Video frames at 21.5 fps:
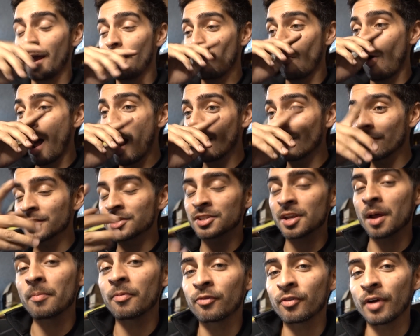And while the
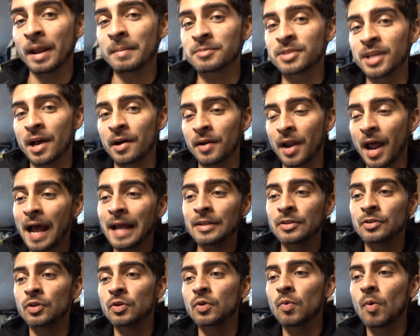subframe's out, I
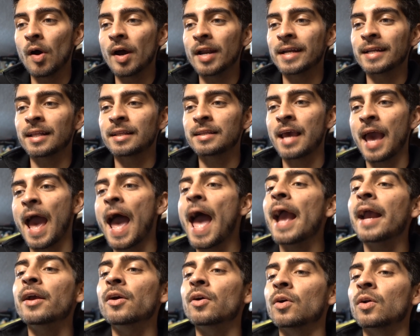do want to
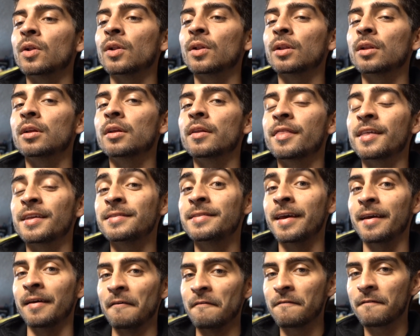tackle the
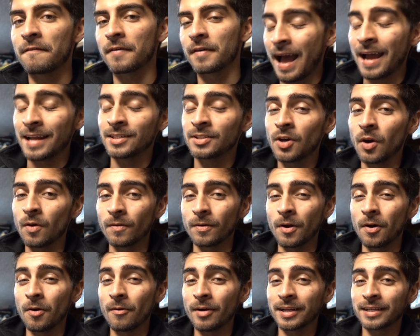diff. I don't
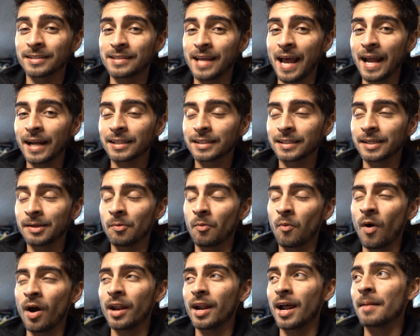know exactly
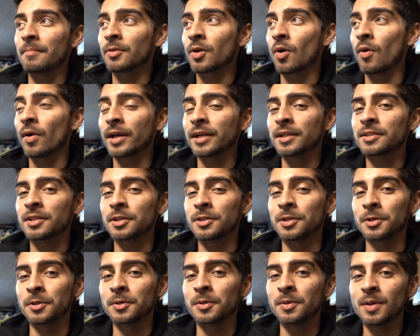what I'm going to
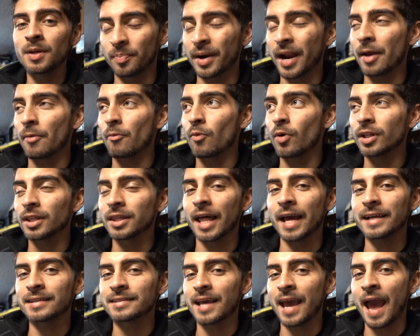do, but I would
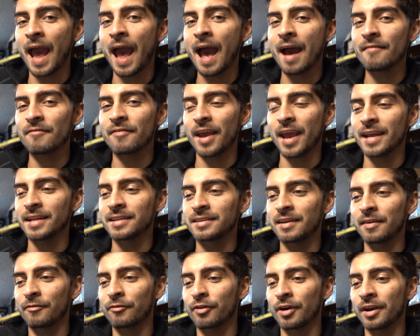like to have a
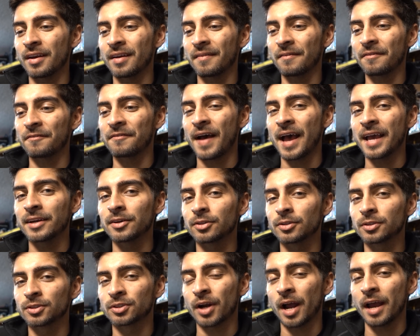different
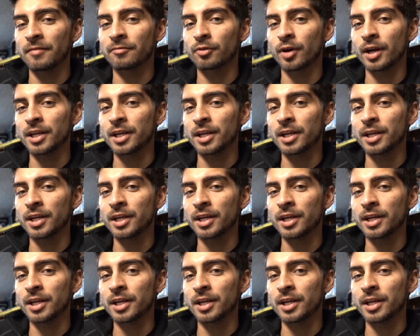final drive